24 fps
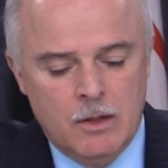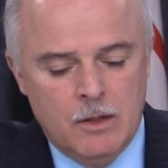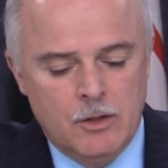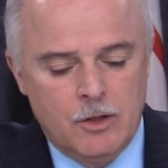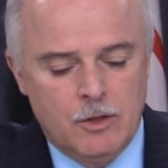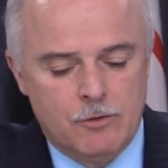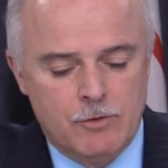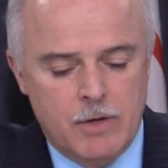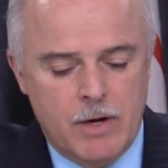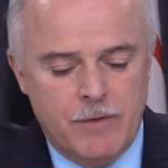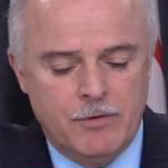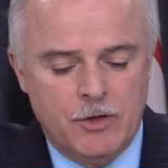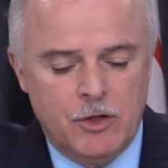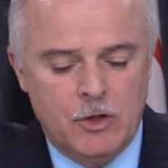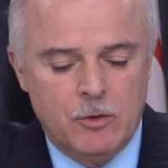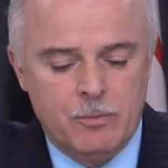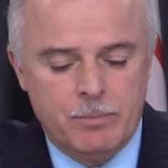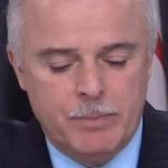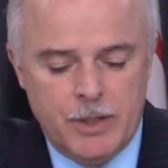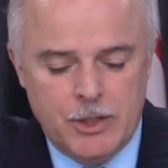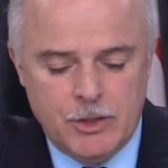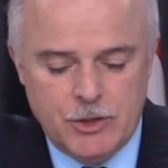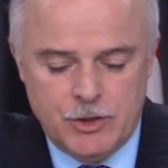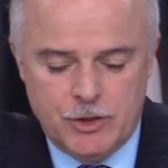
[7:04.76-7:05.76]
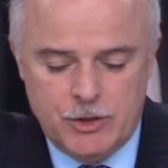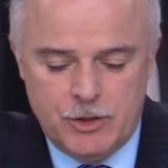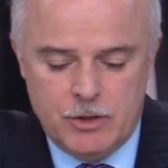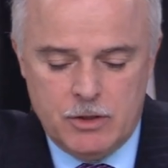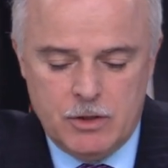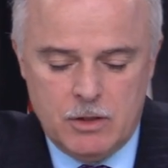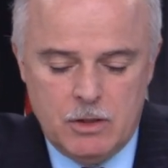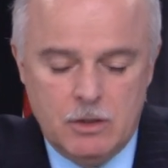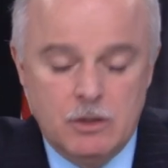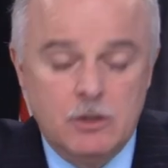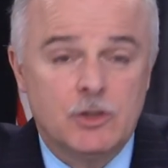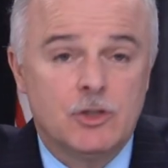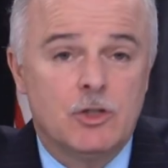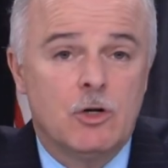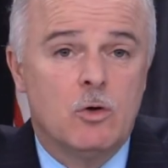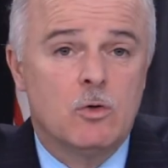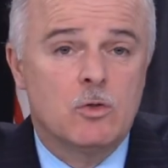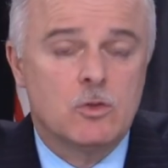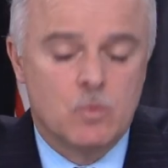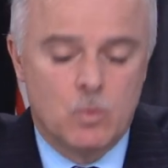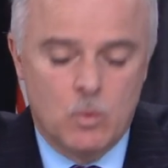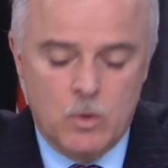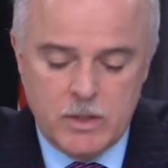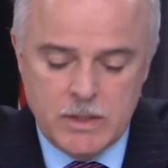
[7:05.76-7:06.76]
The revenue picture
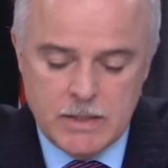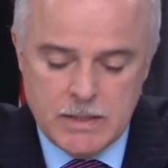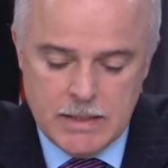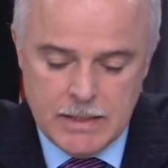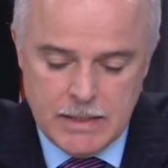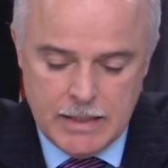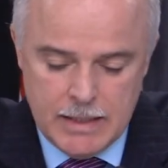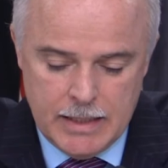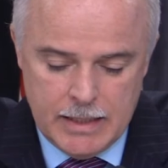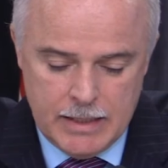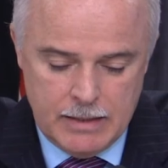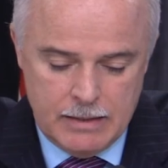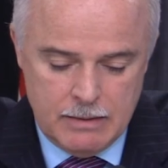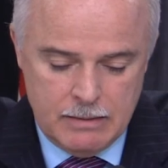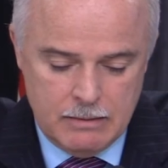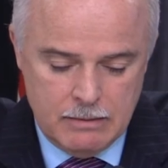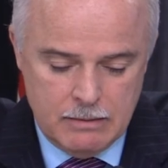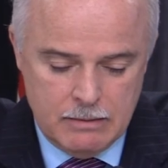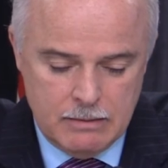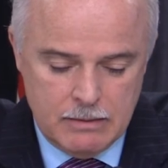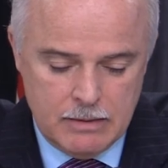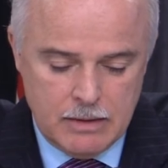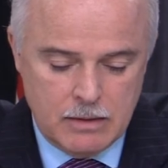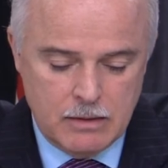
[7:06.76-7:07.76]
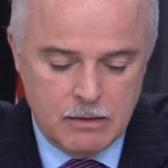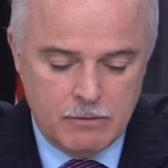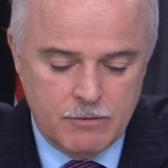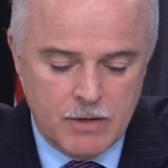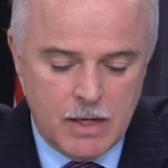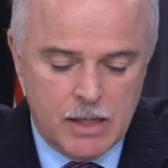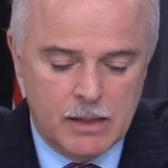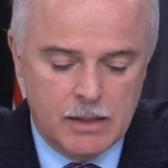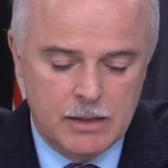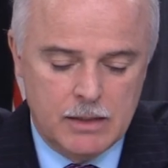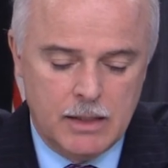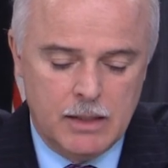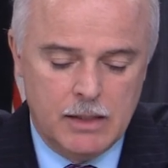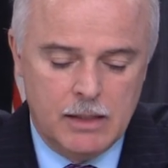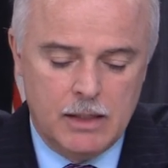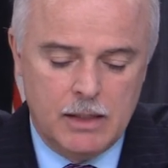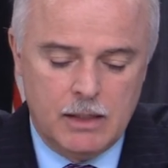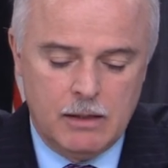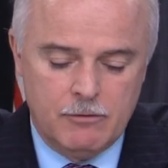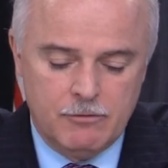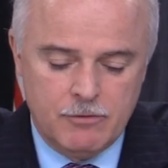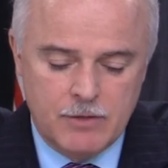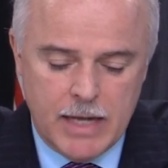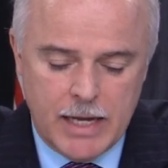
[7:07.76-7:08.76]
shows once again that the
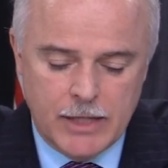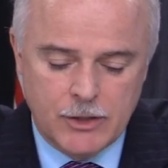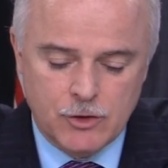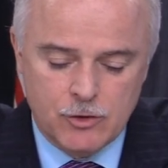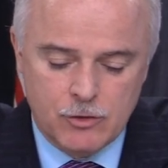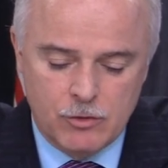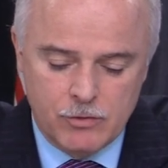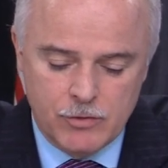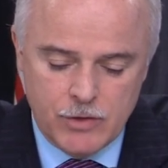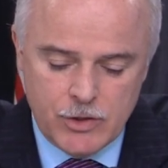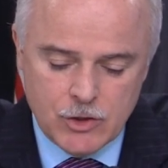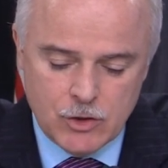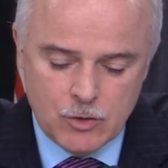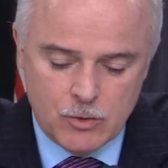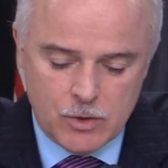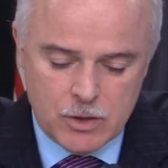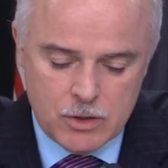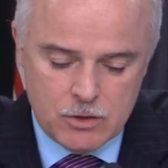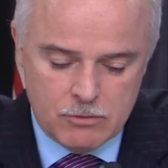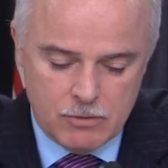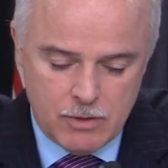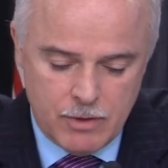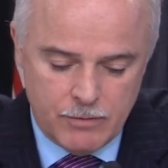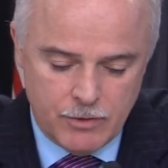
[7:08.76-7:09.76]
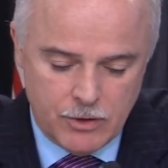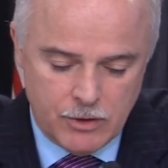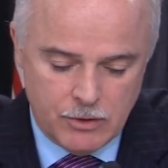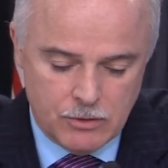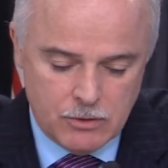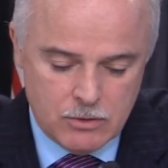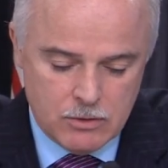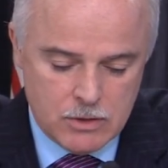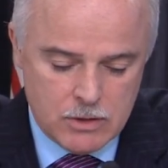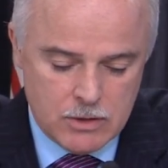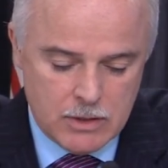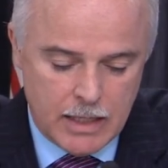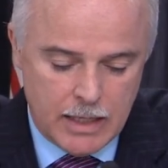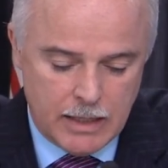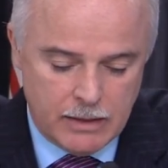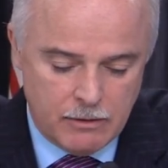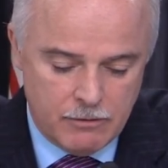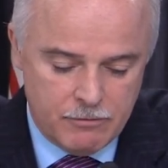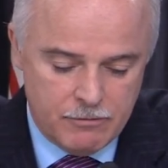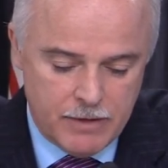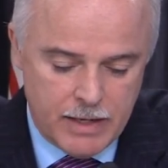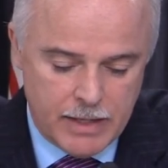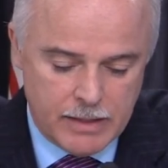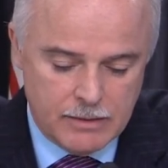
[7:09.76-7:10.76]
volatility of natural resource revenues and the
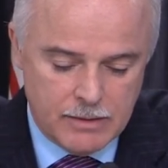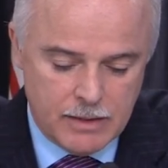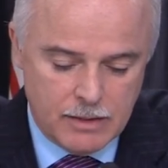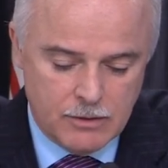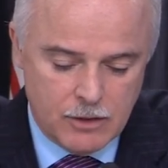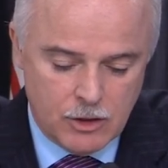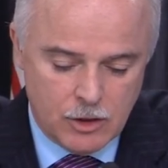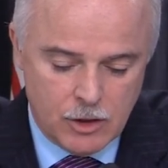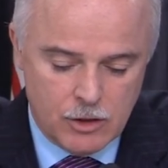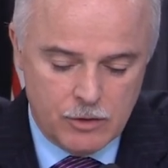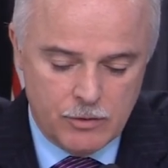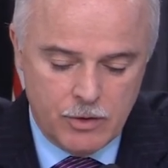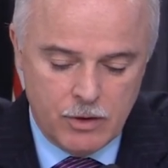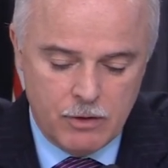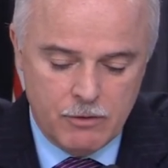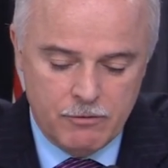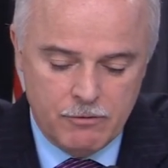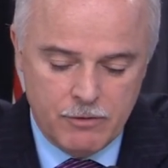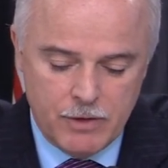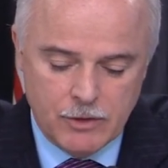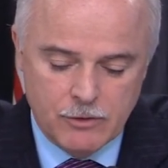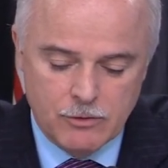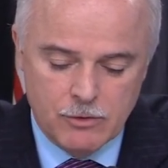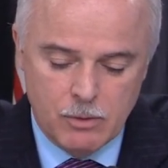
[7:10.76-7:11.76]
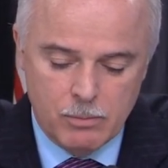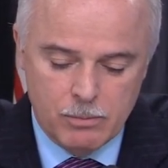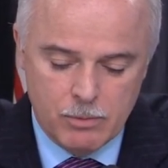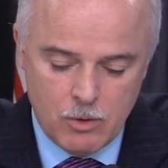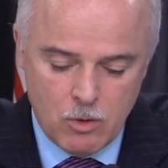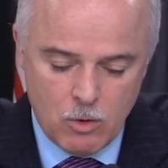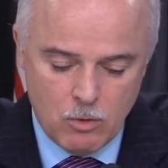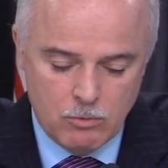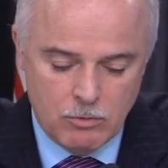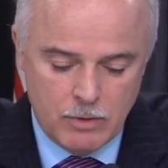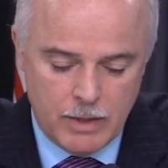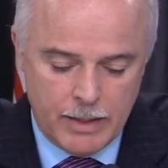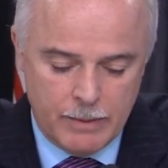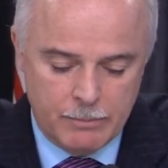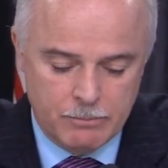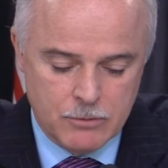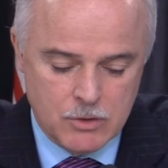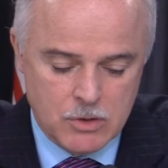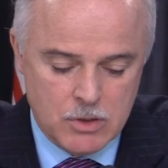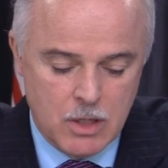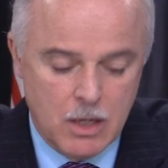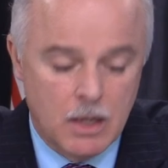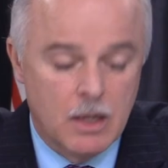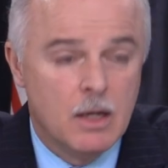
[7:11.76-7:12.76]
fact that the current federal
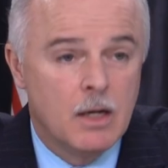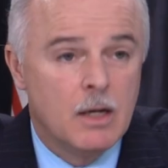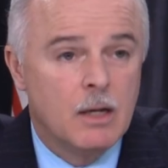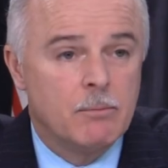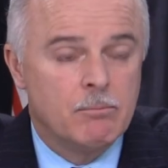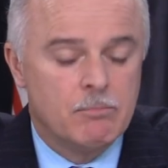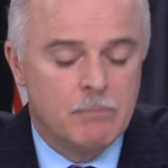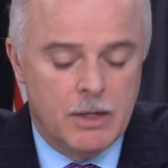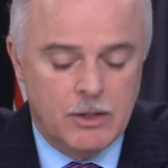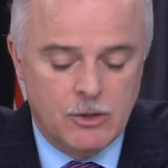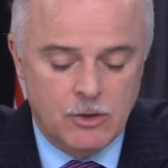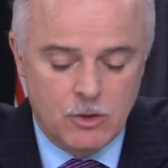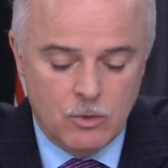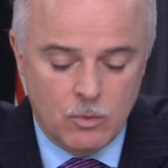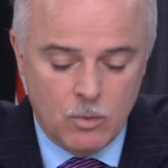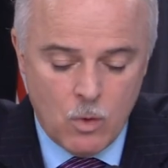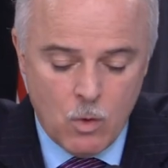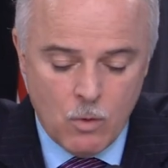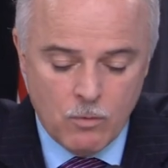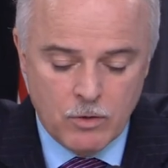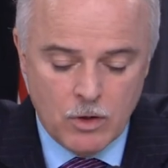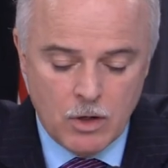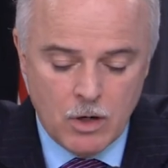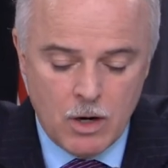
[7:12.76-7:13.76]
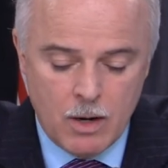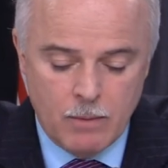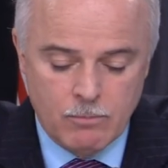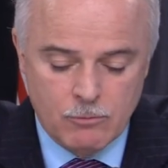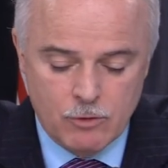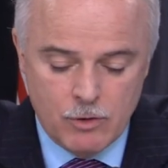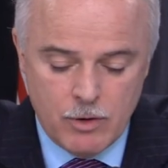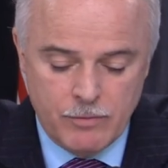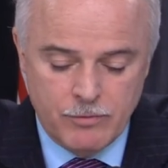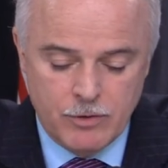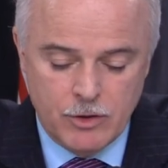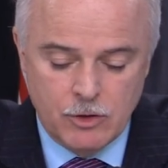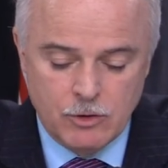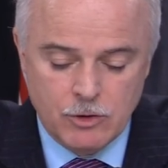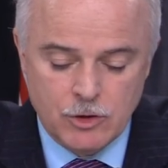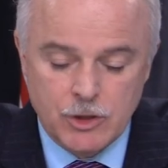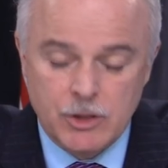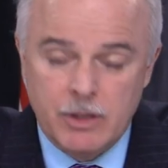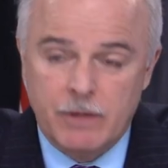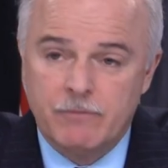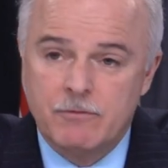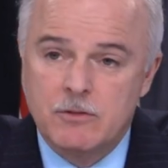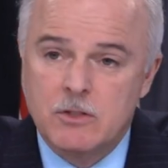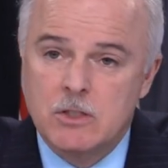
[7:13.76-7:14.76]
programs meant to overcome revenue
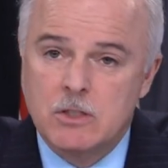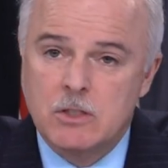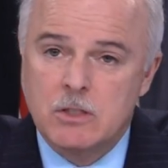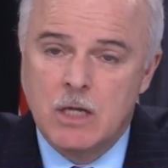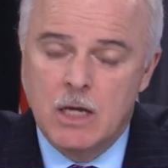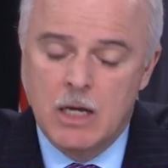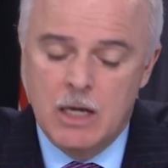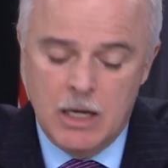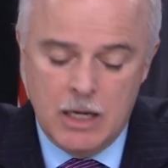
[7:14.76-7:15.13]
shifts